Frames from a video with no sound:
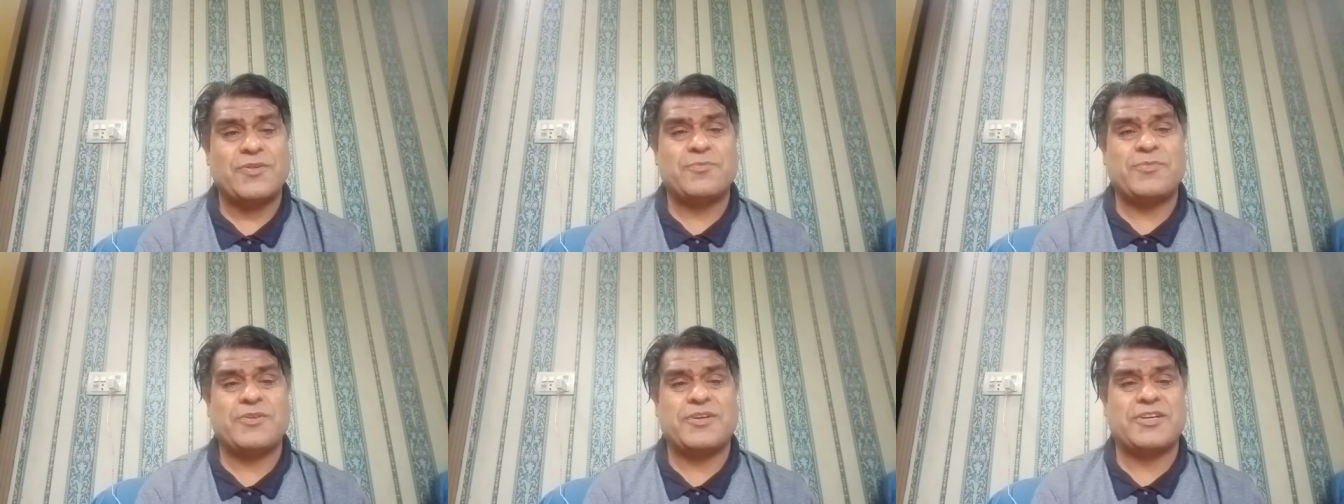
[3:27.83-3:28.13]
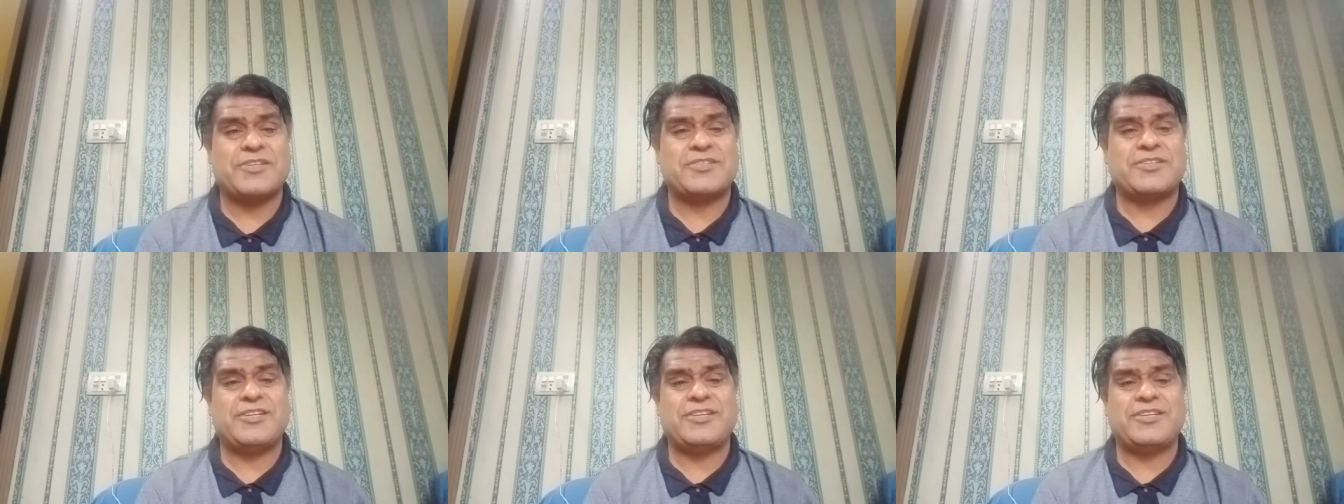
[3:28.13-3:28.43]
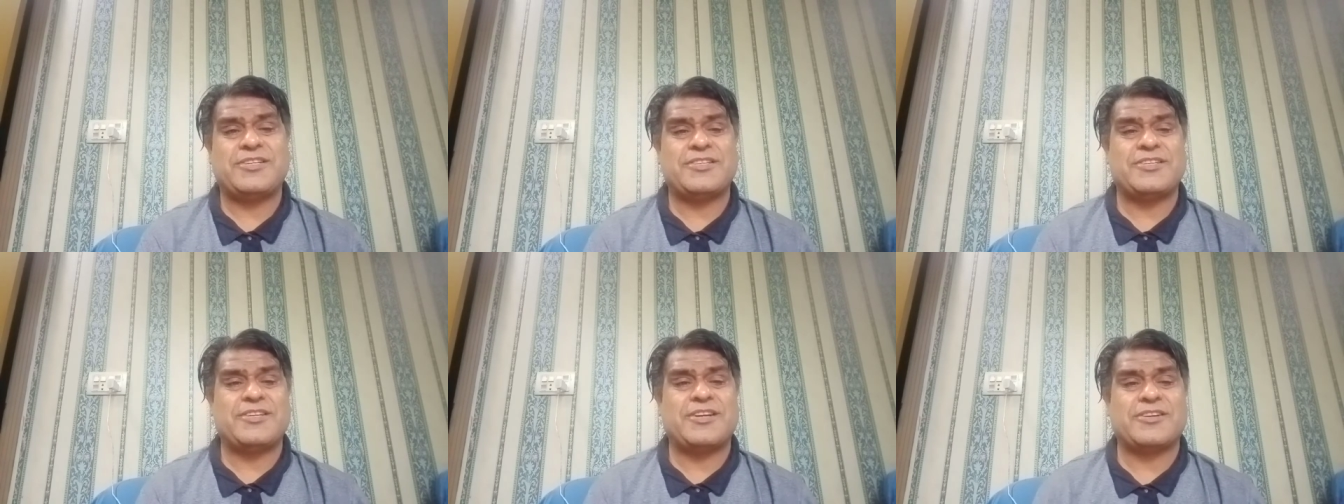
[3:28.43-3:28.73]
because he
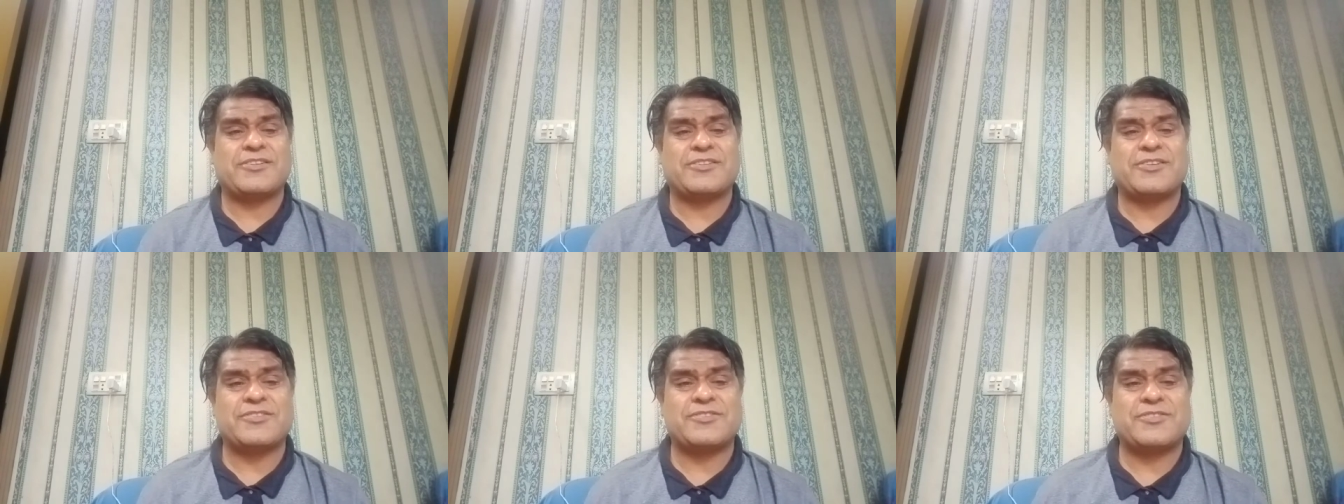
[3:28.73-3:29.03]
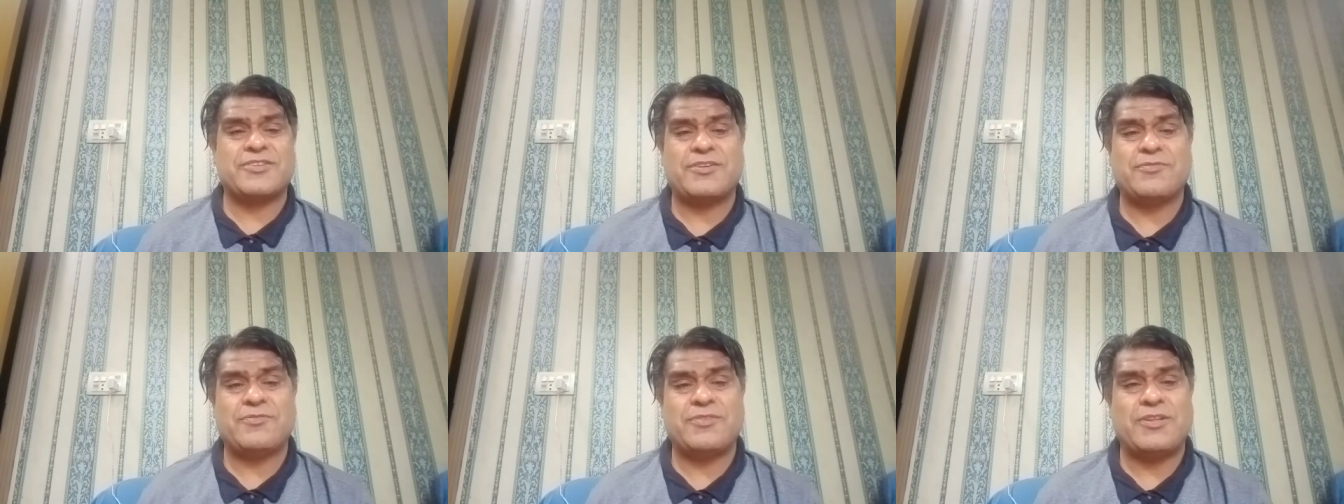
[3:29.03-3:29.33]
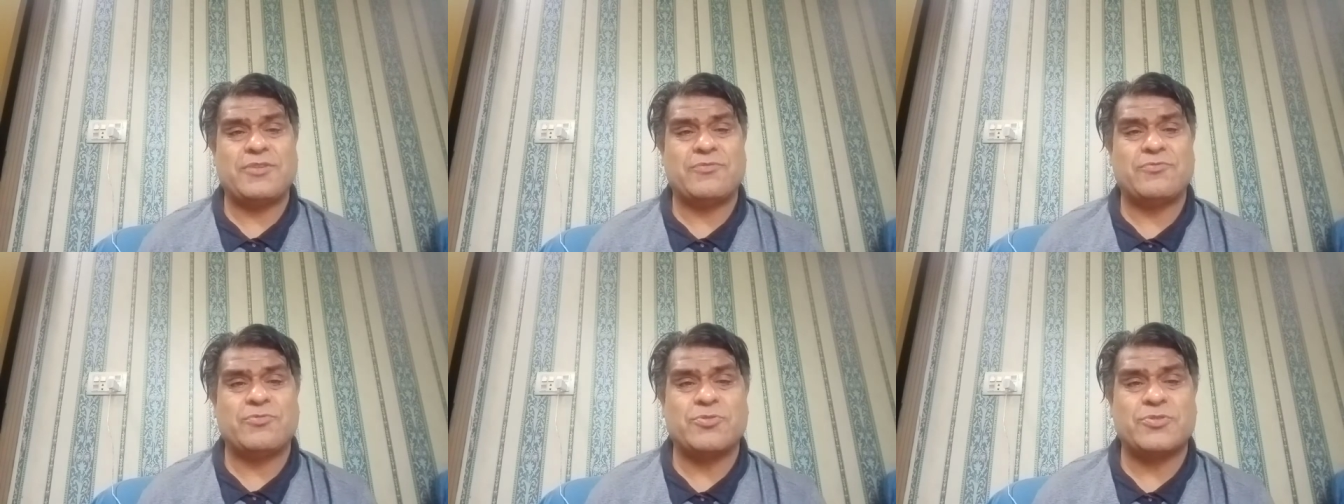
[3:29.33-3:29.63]
is not concerned
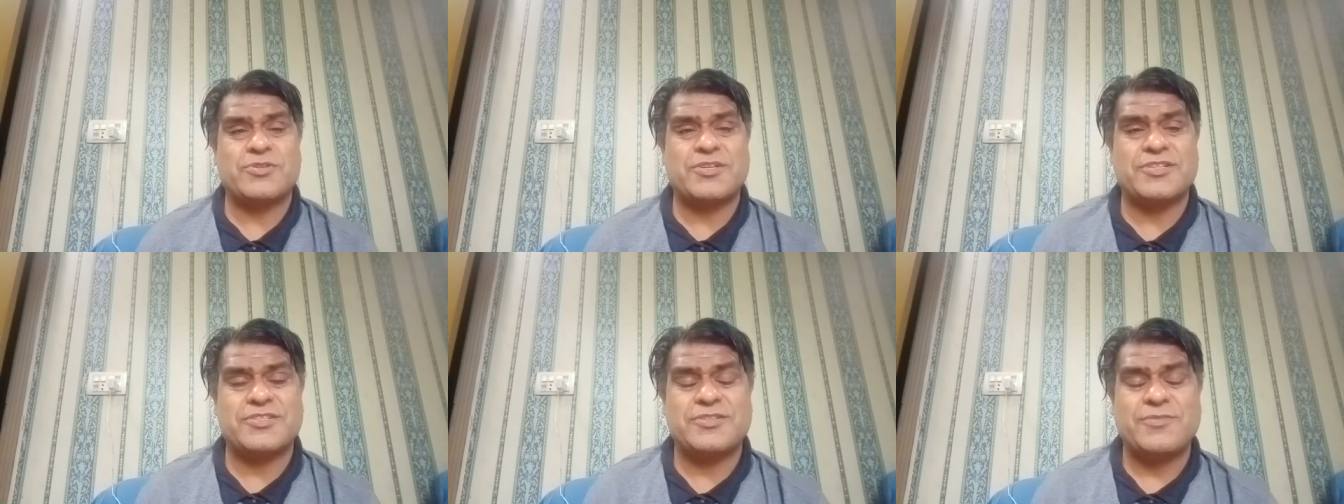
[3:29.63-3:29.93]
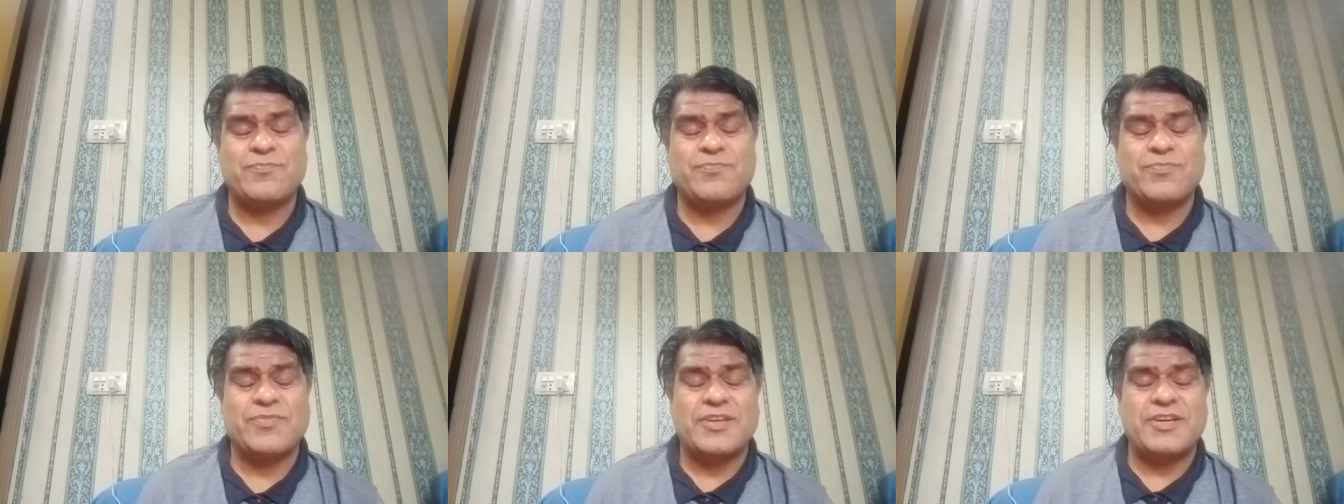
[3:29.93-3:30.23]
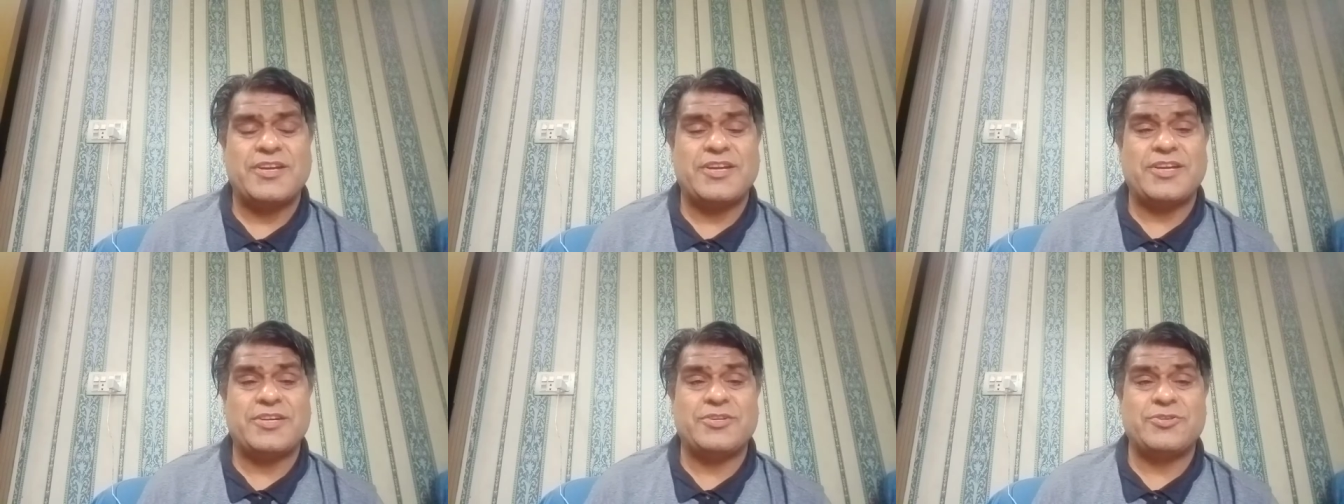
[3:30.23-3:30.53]
with the voters
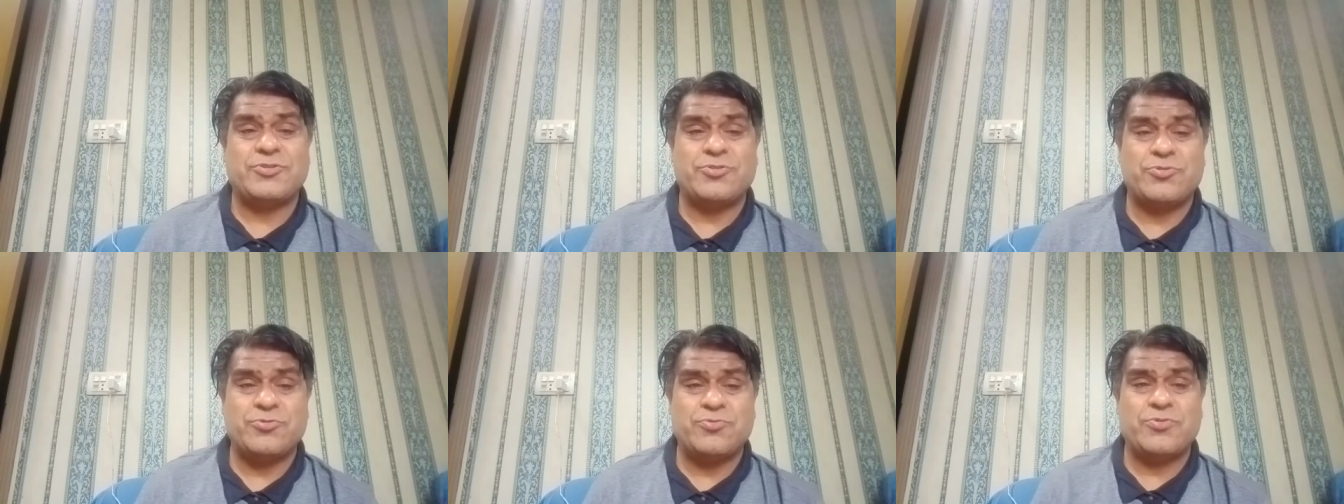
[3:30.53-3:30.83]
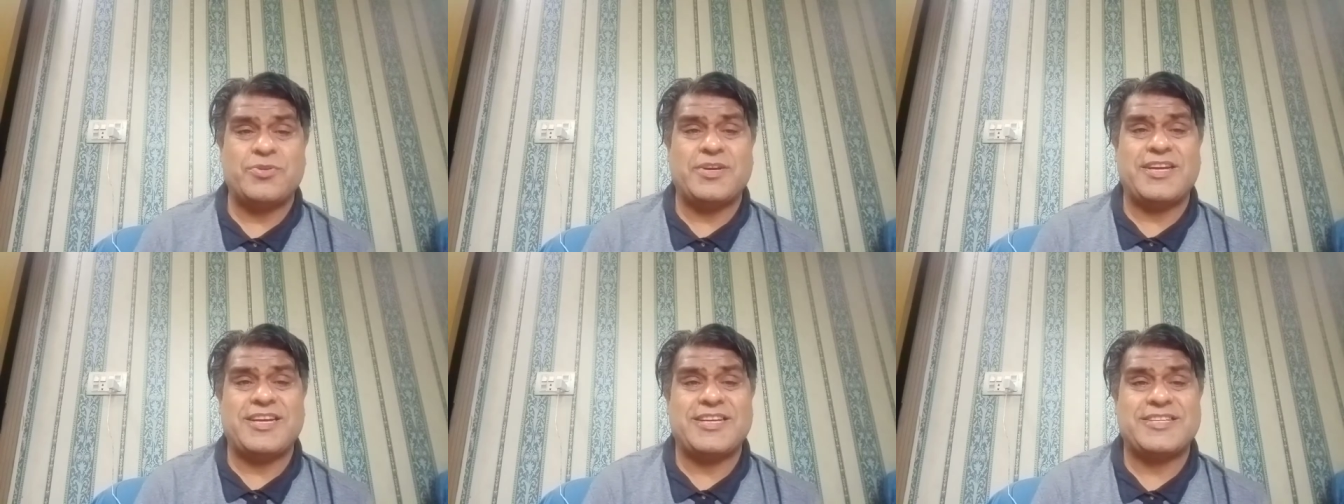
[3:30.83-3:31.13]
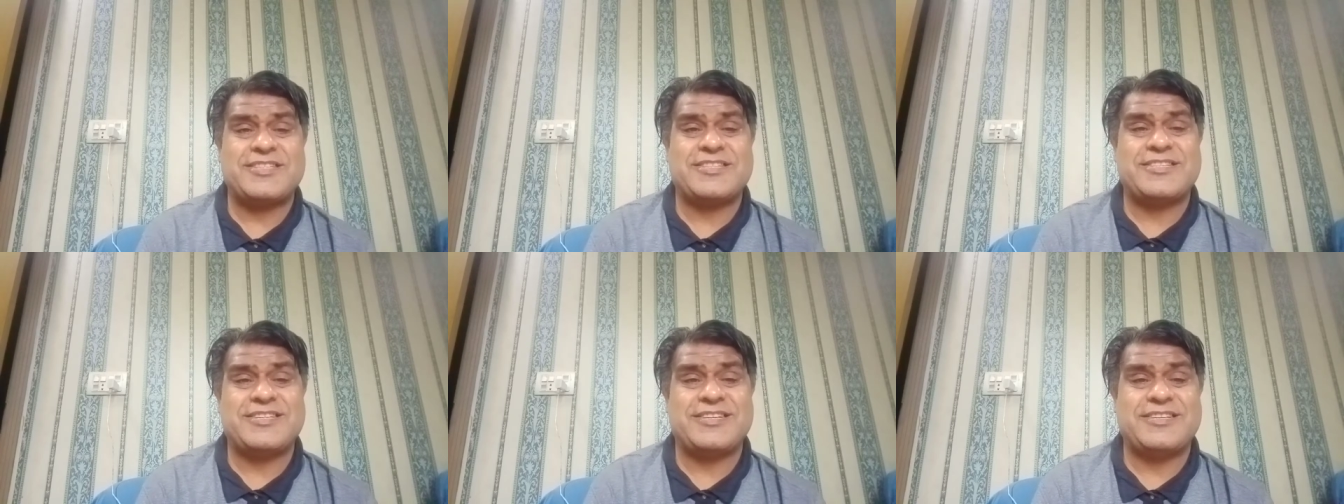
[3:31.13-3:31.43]
and
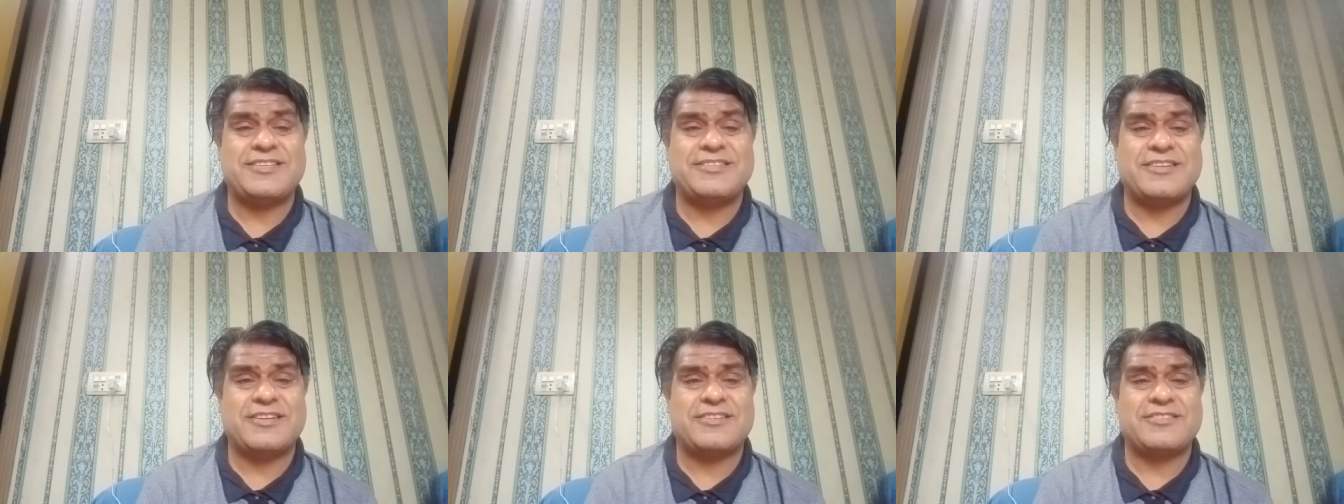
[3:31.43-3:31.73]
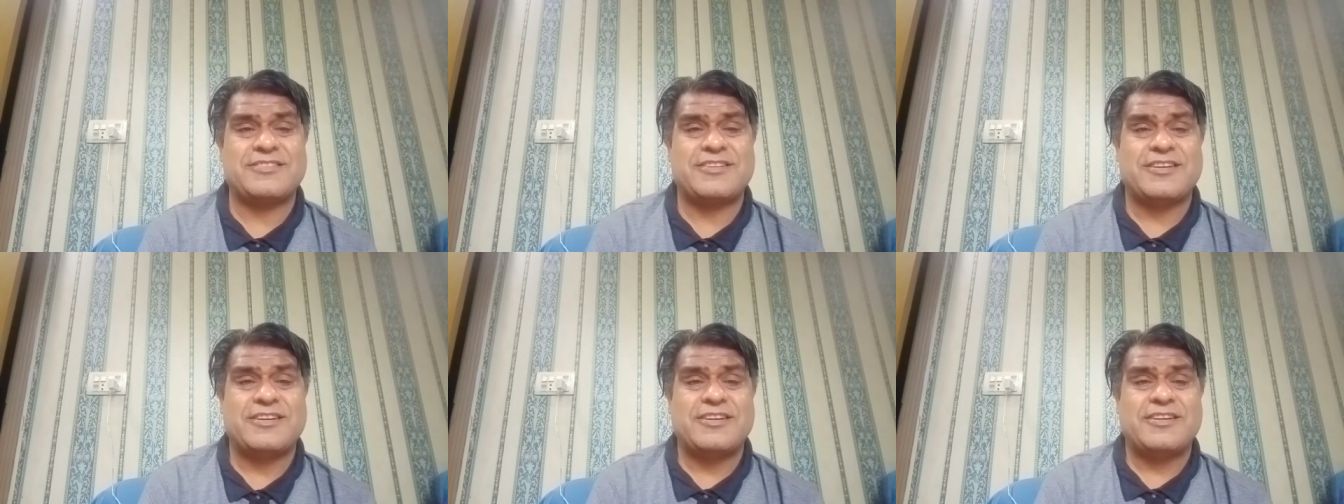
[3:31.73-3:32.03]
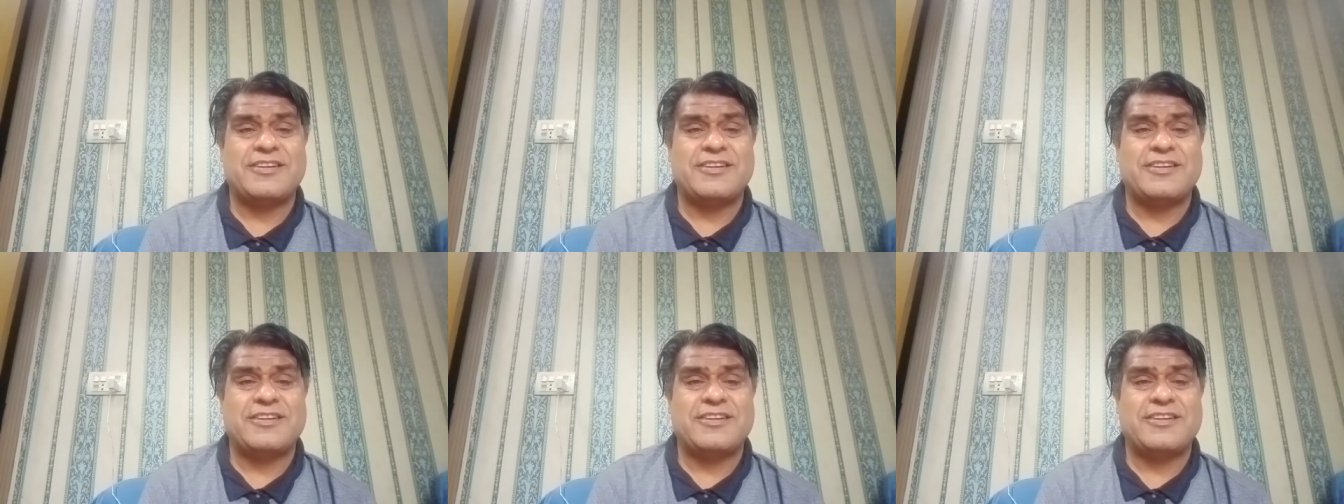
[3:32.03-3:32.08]
U.S. citizens